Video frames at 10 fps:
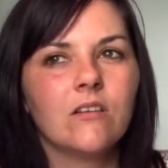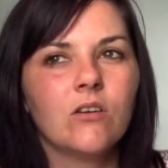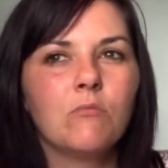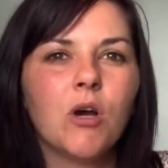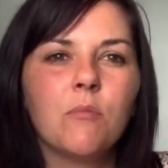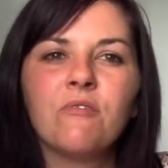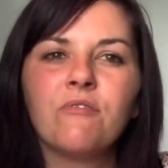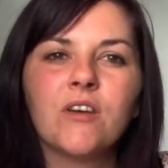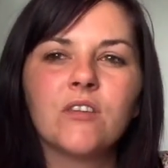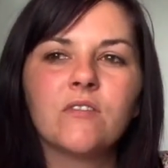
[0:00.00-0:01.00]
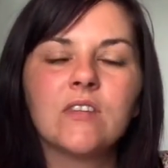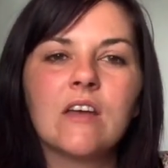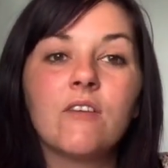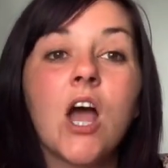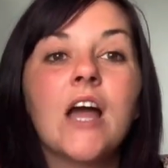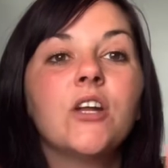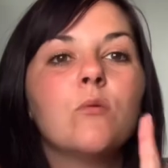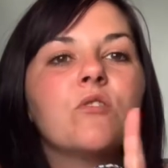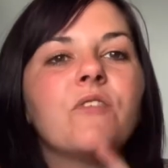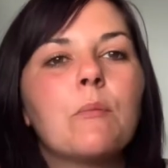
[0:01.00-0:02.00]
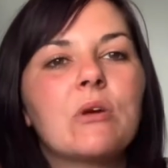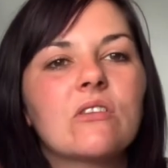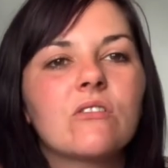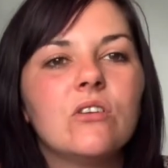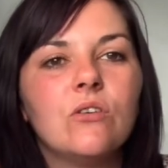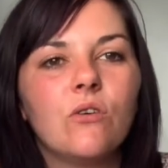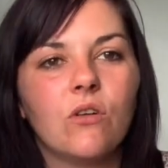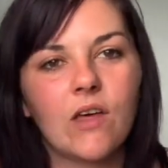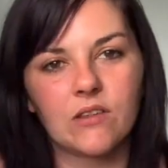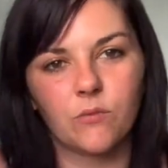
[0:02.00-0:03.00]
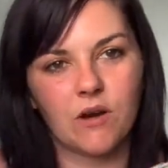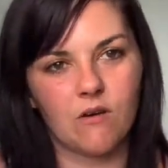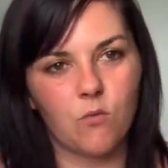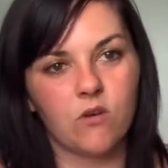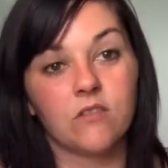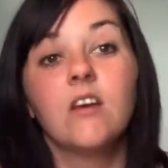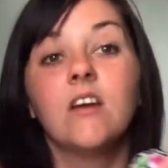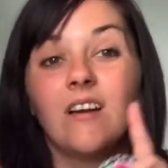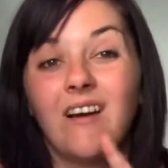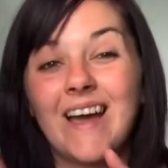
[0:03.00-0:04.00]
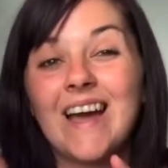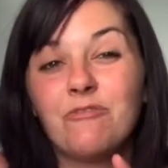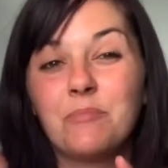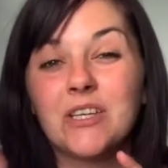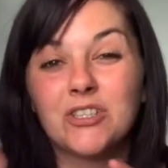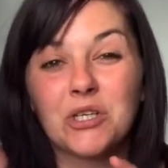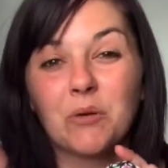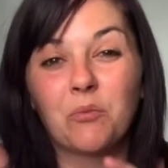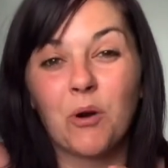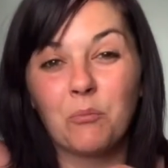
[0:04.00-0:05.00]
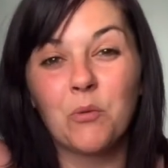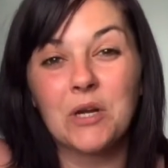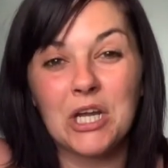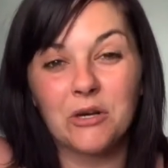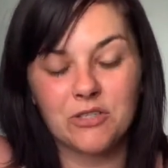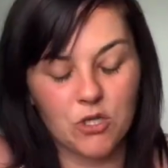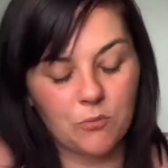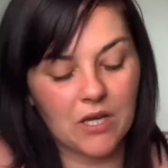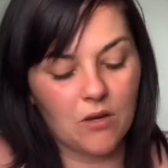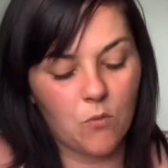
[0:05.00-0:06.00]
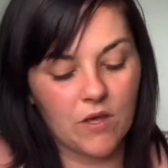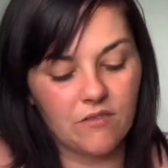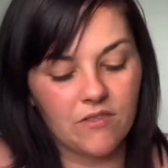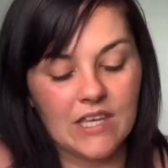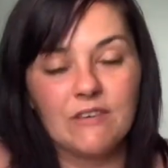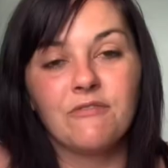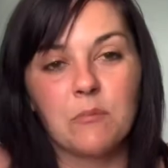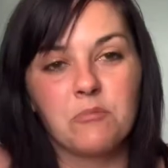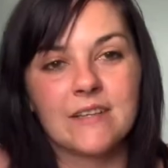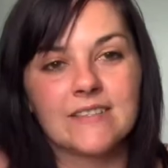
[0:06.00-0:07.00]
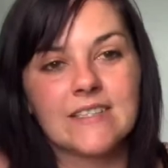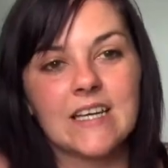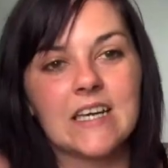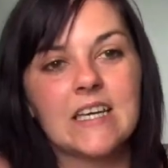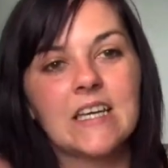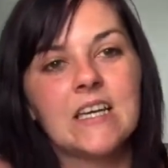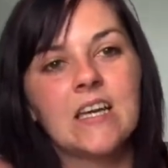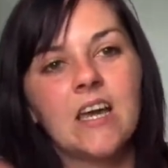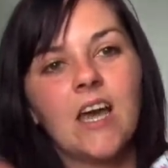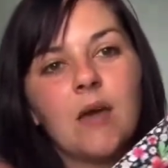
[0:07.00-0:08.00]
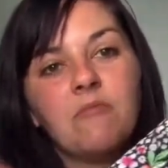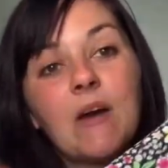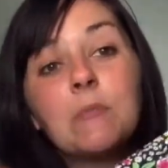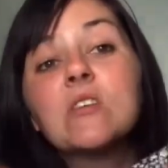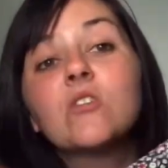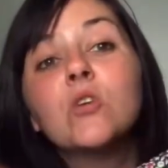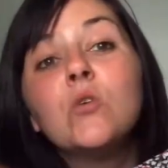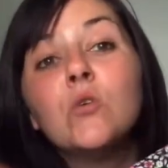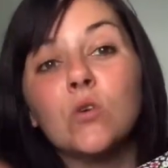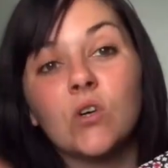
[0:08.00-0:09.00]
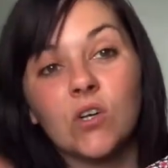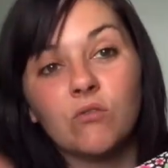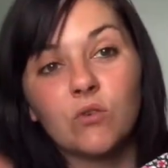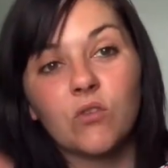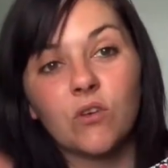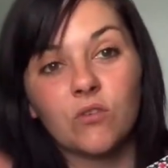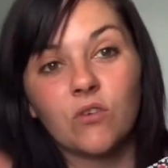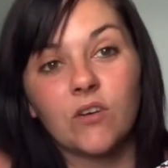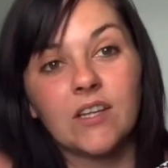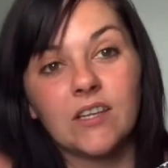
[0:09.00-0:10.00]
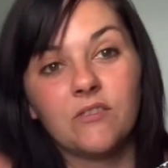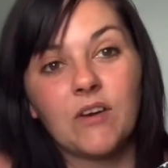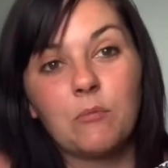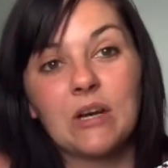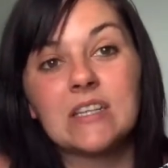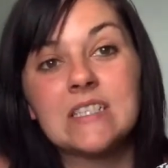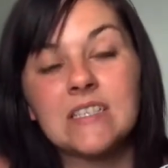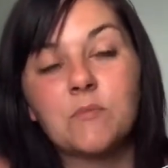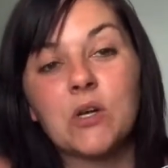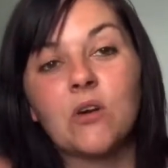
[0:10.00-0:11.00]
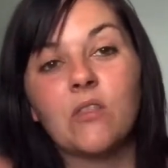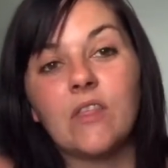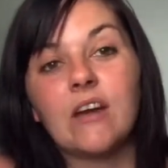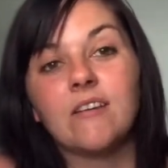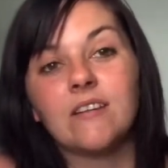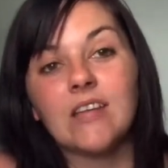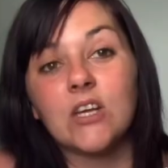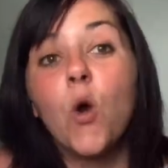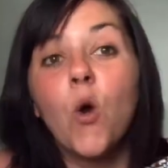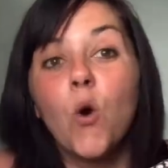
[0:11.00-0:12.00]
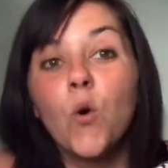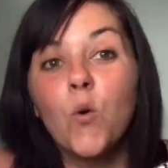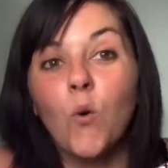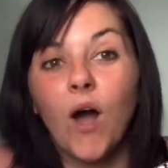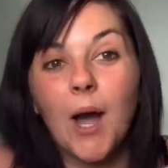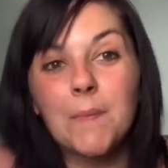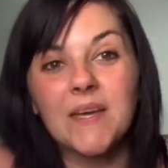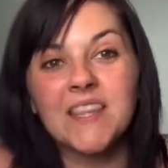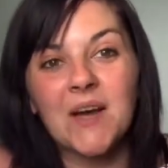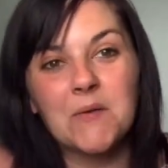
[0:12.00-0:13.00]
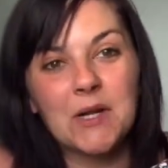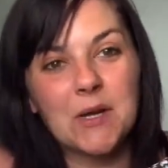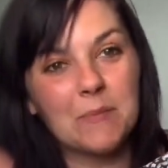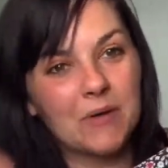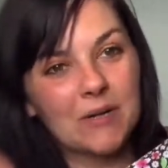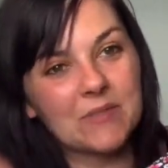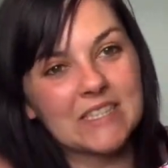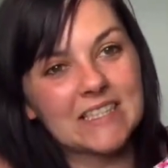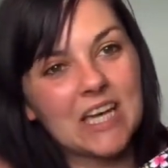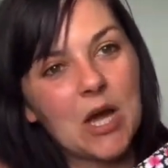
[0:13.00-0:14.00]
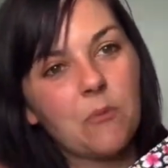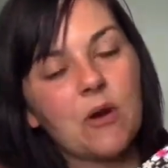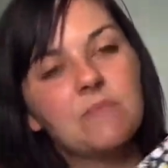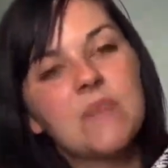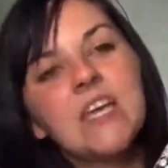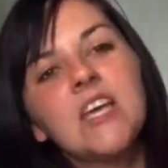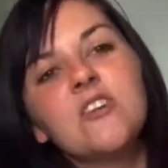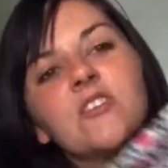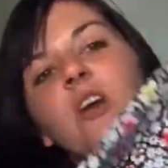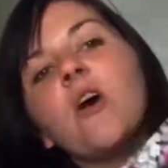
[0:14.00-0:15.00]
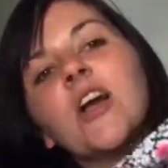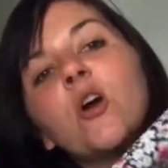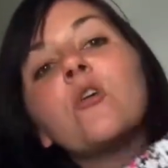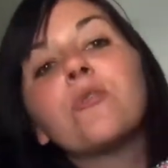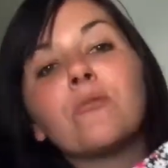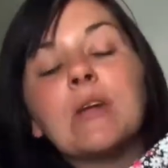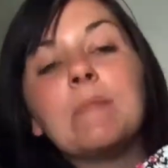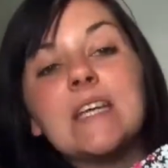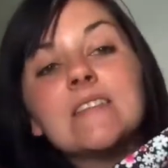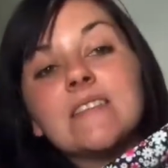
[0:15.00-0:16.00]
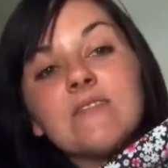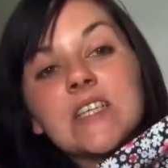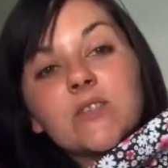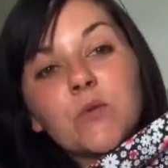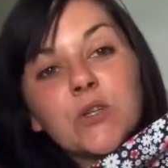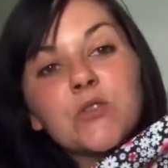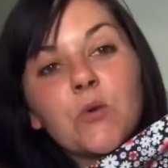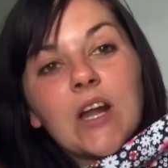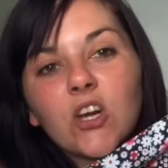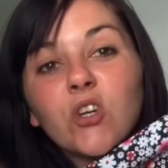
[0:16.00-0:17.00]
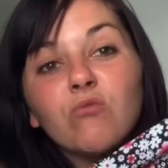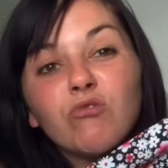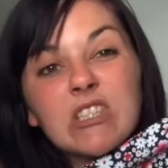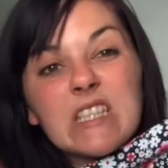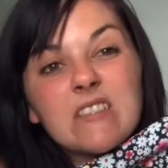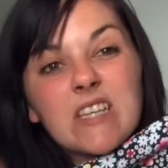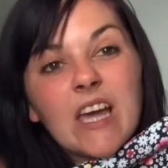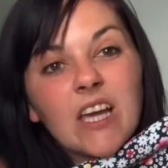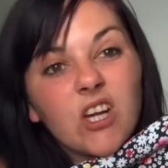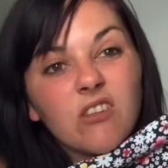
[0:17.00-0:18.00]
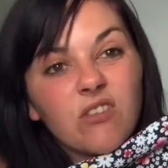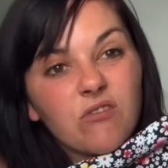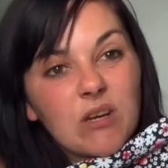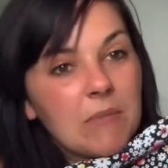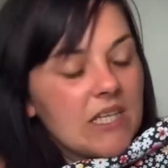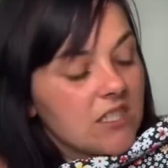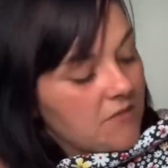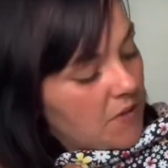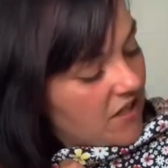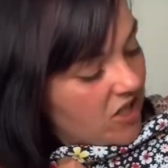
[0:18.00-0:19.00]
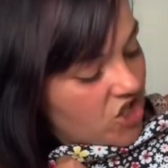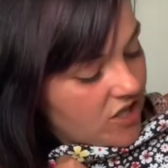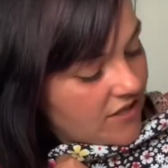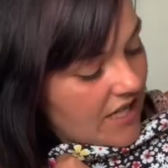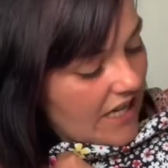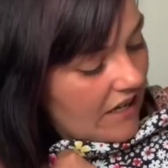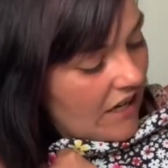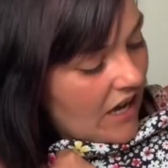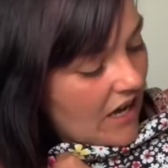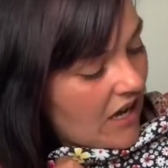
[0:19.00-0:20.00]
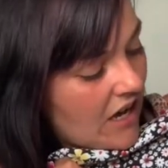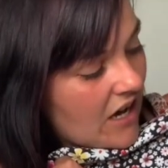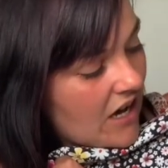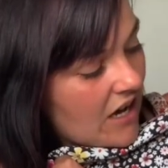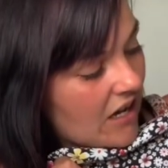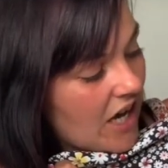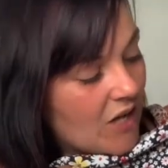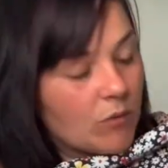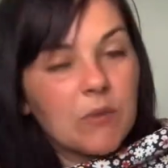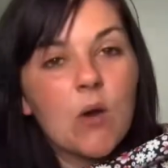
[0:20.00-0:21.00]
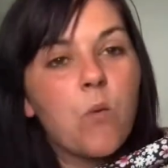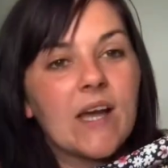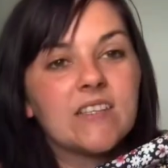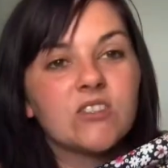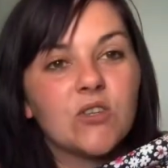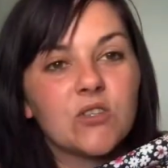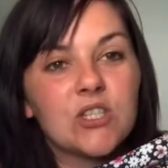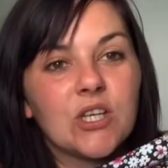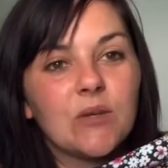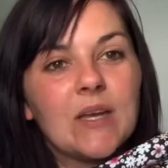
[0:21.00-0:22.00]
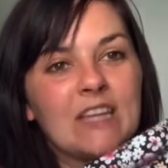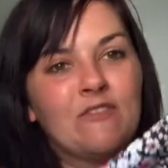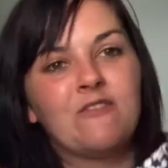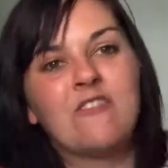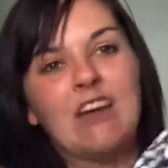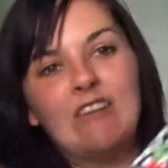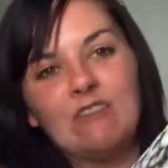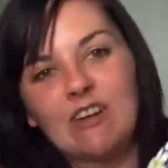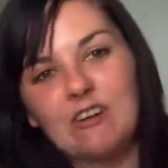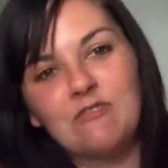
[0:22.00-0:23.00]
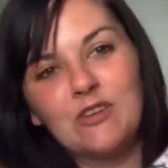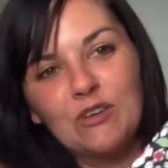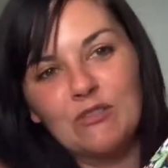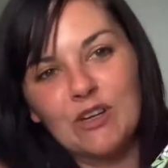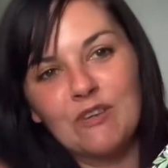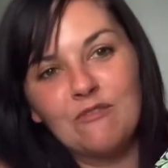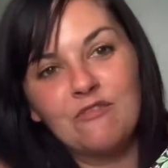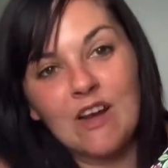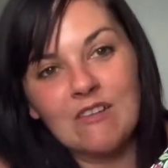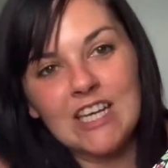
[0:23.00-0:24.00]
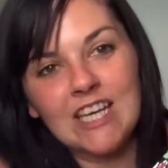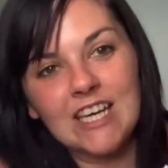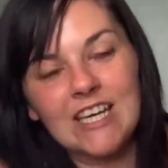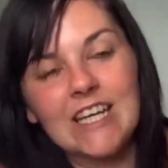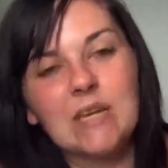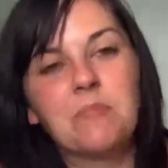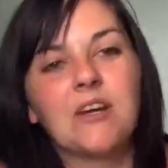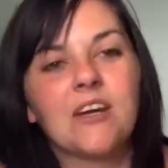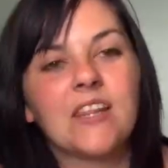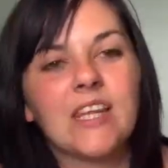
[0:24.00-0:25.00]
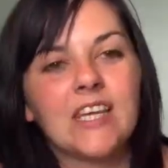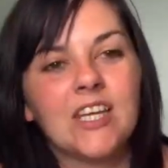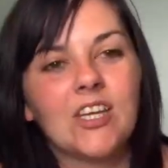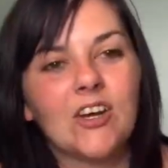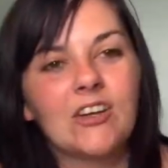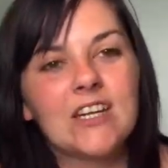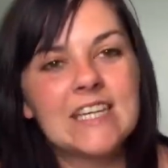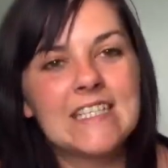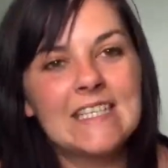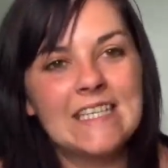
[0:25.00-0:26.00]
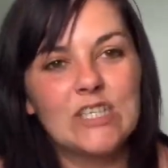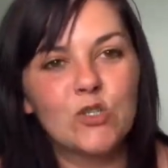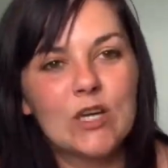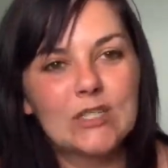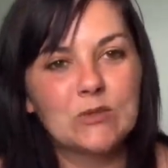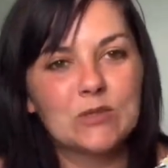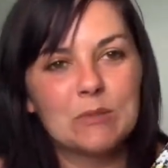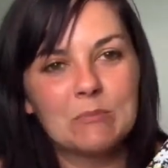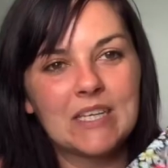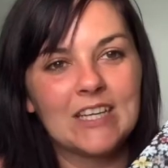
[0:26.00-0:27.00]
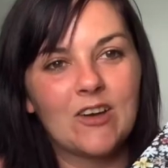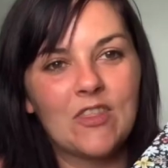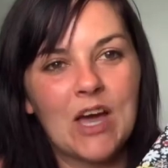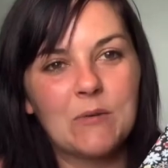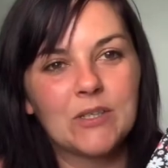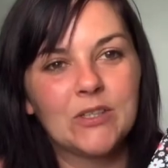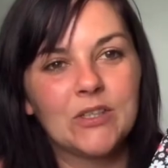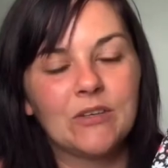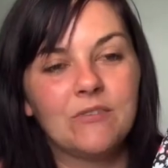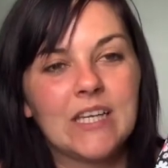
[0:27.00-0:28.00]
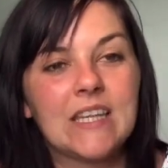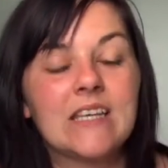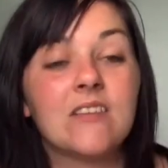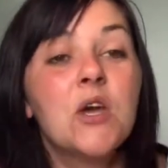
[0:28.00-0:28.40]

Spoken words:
It might have been First for Sale. Ah, no, it was Fabrics Galore. That's where it was. I have been doing proper window shopping with the fabrics today. Fabrics Galore are also stocking this fabric. I did spot it on there and said, oh, I picked that one up when I was in Scarborough. So I got 3 meters of this one as well. I couldn't resist getting another 3 meters because I just think it would be a waste not to. It's very, very floral and very girly, but I think, you know, a tea dress or something like that would look lovely in this.